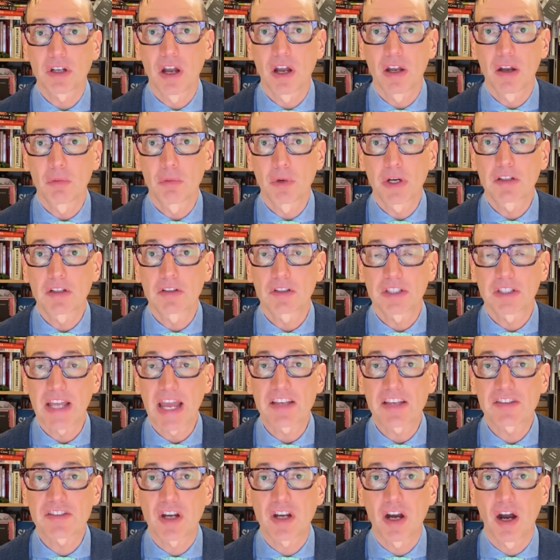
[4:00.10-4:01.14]
uh, regular
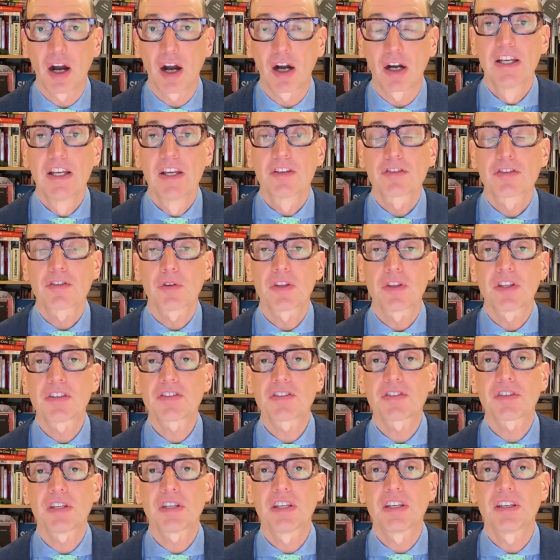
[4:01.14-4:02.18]
gas car. So this
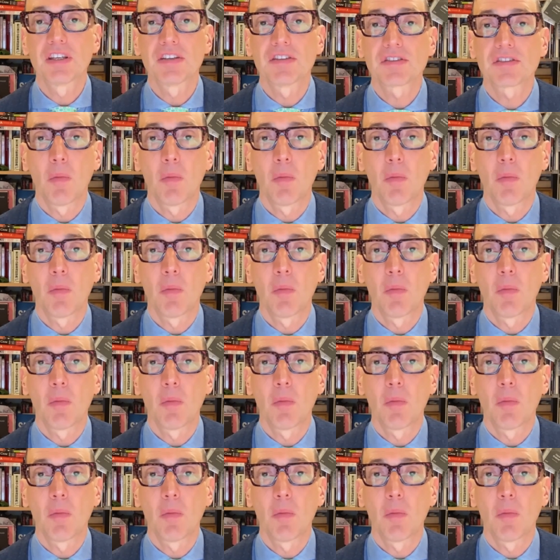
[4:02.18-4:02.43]
is